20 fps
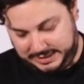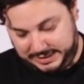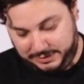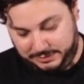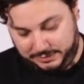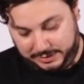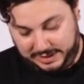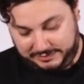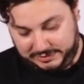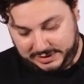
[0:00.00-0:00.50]

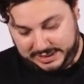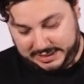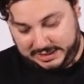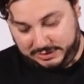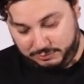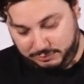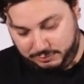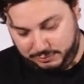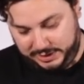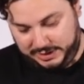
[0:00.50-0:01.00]
You have to get
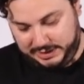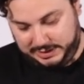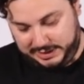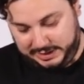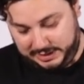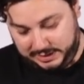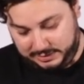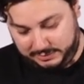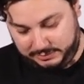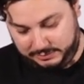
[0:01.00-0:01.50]
it
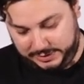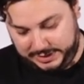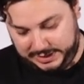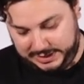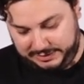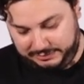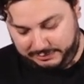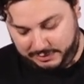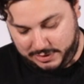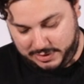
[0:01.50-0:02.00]
really,
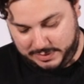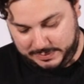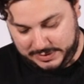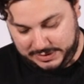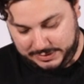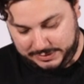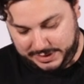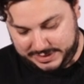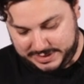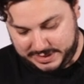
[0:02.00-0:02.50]
really firm
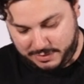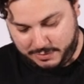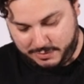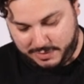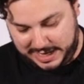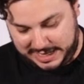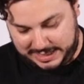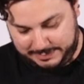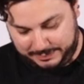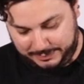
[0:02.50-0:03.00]
so it doesn't
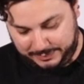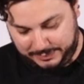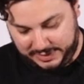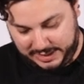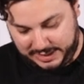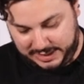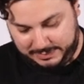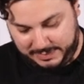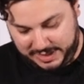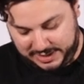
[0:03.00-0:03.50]
grab
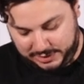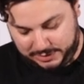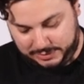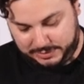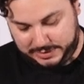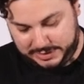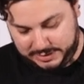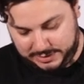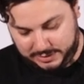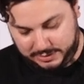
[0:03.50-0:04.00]
and make
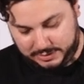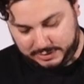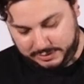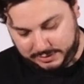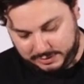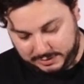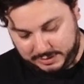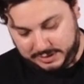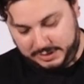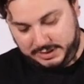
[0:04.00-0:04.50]
sure that it's
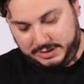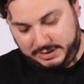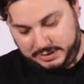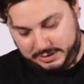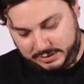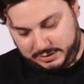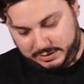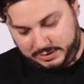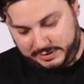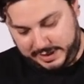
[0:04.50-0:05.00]
on
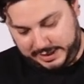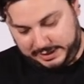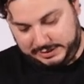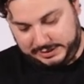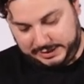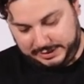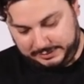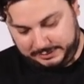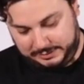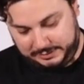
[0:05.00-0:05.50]

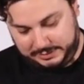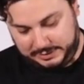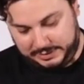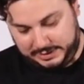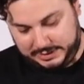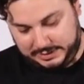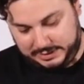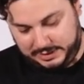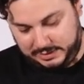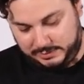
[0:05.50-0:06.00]
correctly,
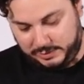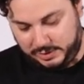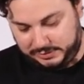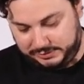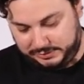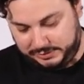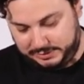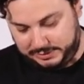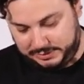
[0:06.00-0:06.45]
it doesn't come off.